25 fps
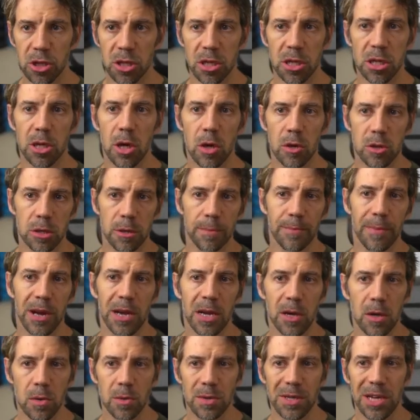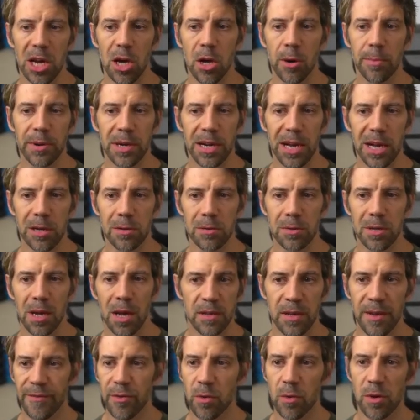the code to my own GitHub account.
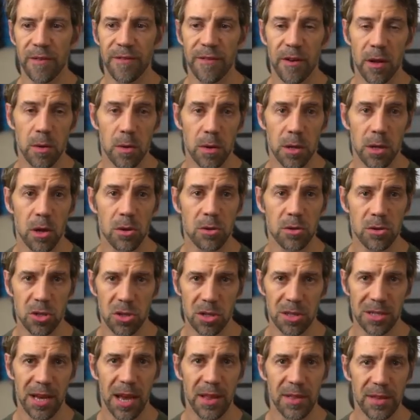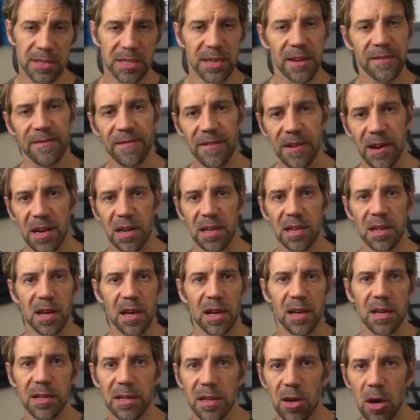If you want to follow along, just take the zip file
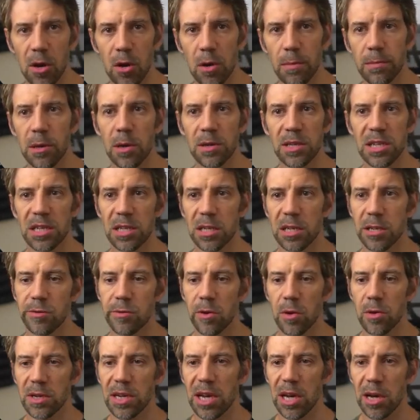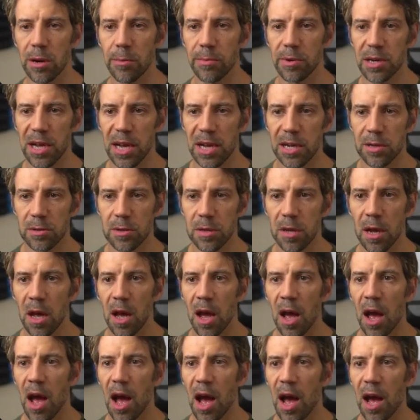and upload it to your own GitHub account.
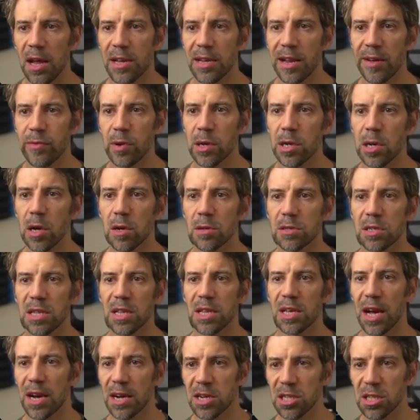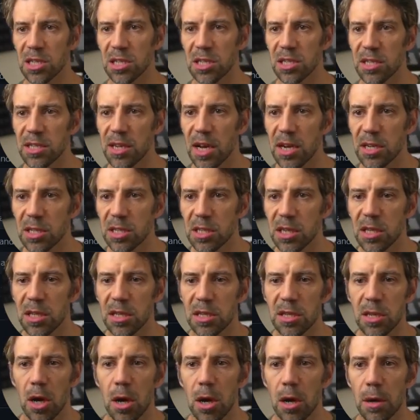And if we go to the Actions section at the
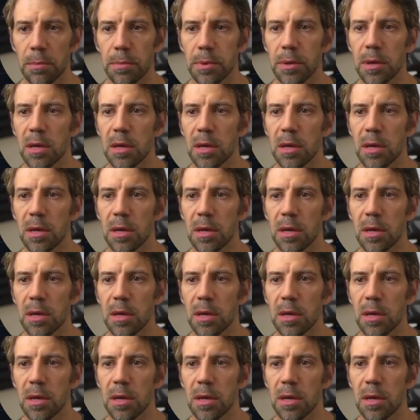top,